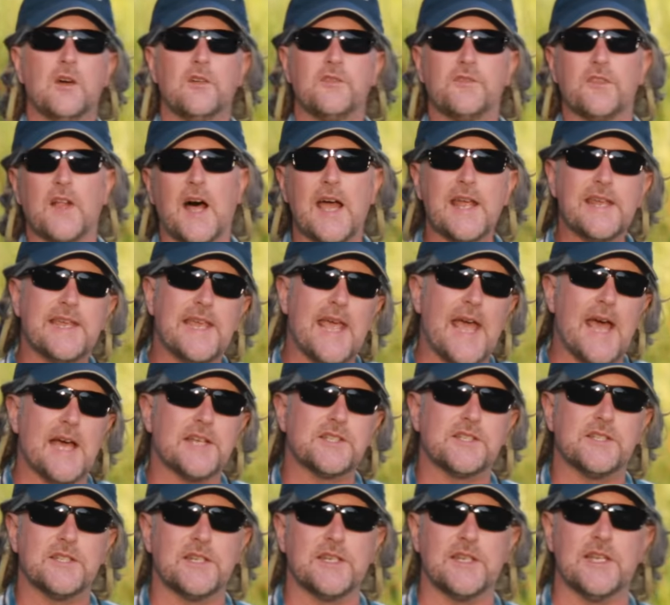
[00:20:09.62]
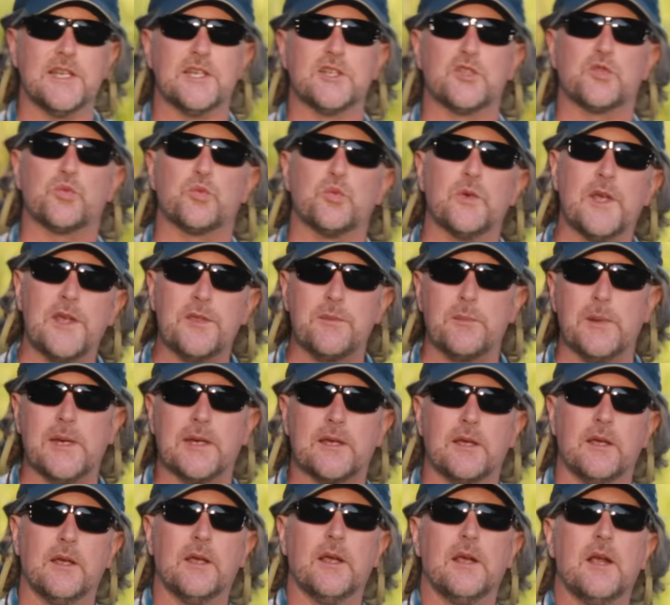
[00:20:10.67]
Fly casting is
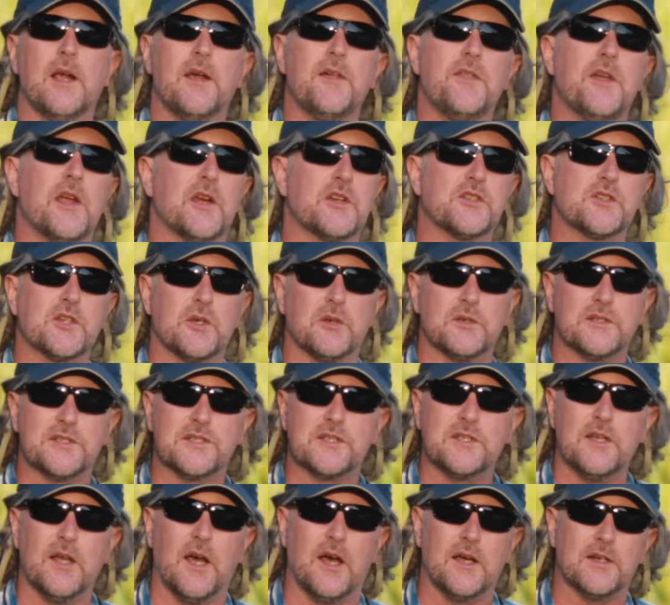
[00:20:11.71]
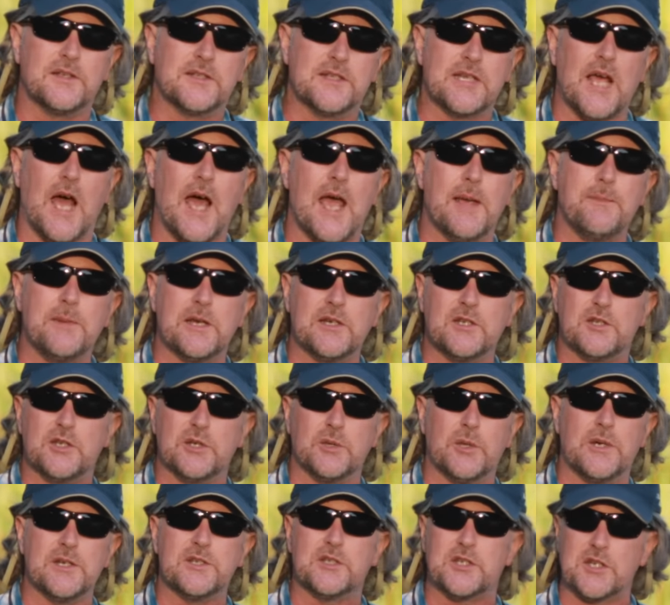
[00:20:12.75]
rhythmic. There's a timing
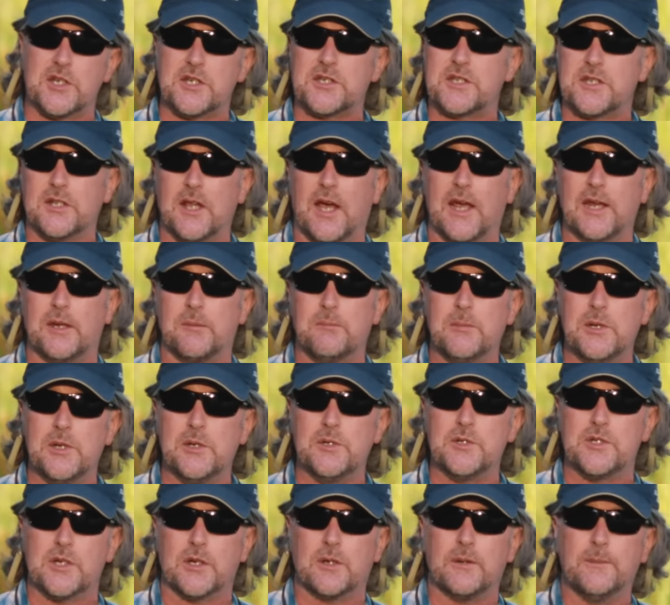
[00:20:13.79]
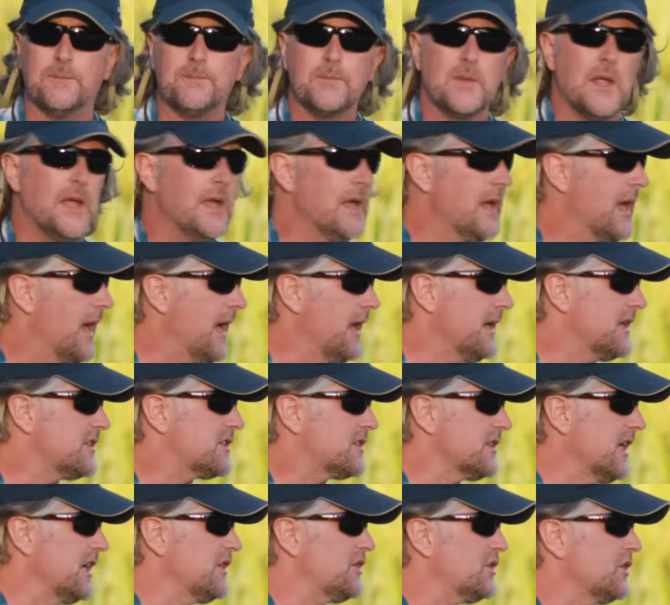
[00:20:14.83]
to it, just like music. And
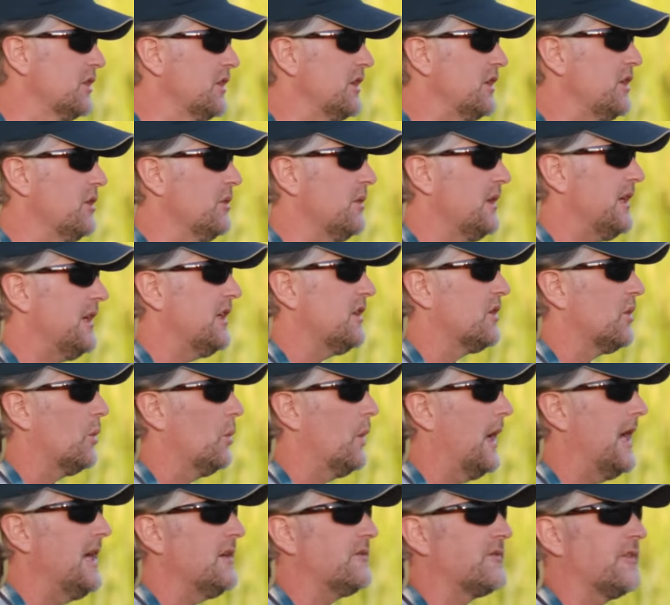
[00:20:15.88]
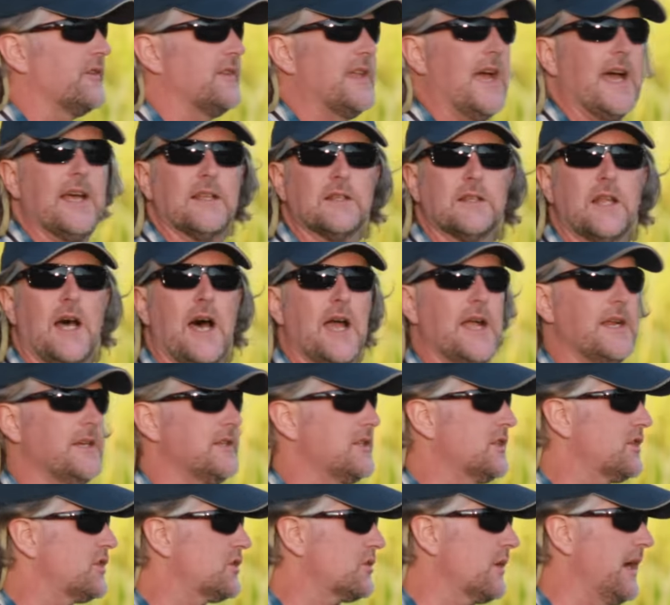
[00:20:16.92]
essentially, you need to wait for that line
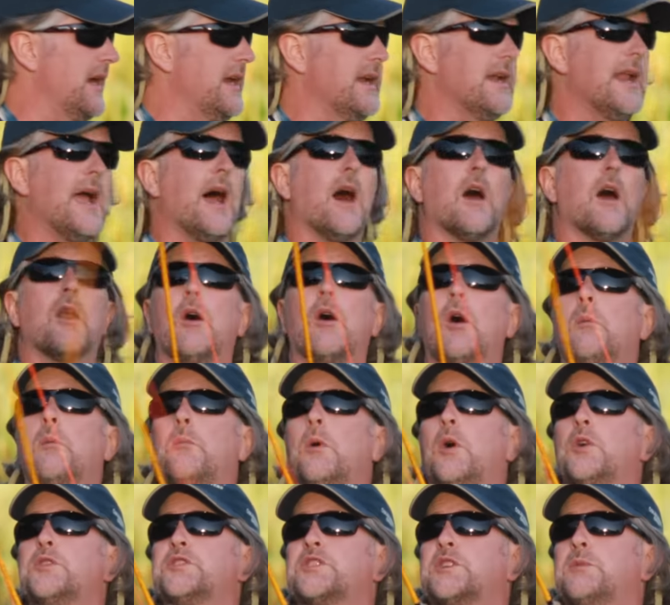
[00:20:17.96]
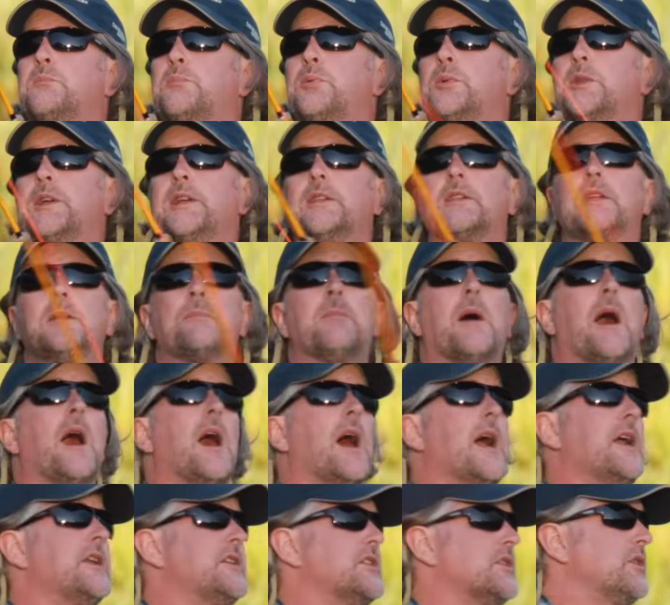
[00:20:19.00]
to straighten out almost completely
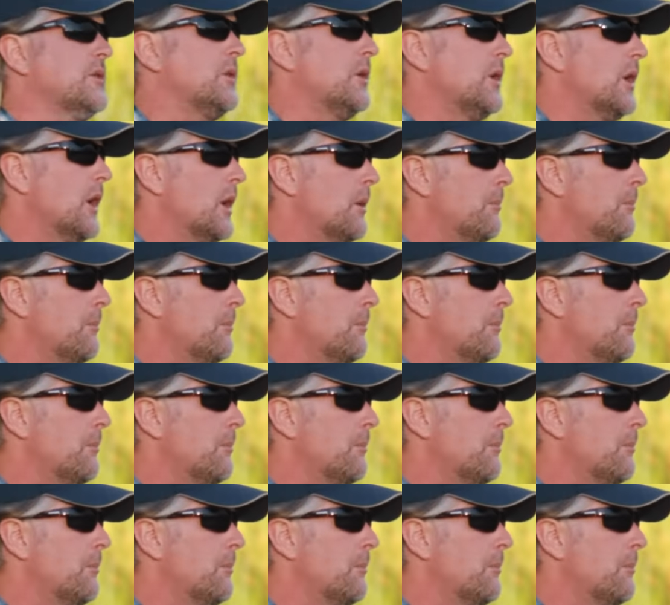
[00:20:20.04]
behind you